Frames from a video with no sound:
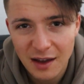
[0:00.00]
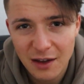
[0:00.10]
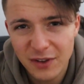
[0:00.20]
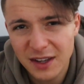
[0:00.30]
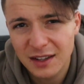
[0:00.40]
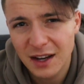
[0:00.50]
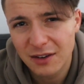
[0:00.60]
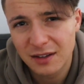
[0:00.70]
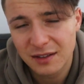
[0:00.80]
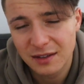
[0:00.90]
I think
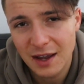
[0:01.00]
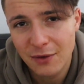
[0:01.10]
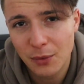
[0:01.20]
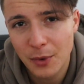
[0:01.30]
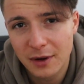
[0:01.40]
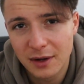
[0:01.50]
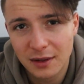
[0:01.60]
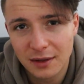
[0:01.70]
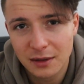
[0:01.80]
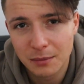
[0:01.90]
there's everyone a
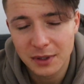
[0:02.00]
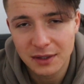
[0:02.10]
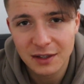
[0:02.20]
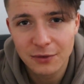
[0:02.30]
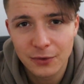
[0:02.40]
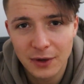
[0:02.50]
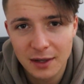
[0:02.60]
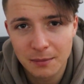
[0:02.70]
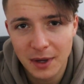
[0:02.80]
little bit different,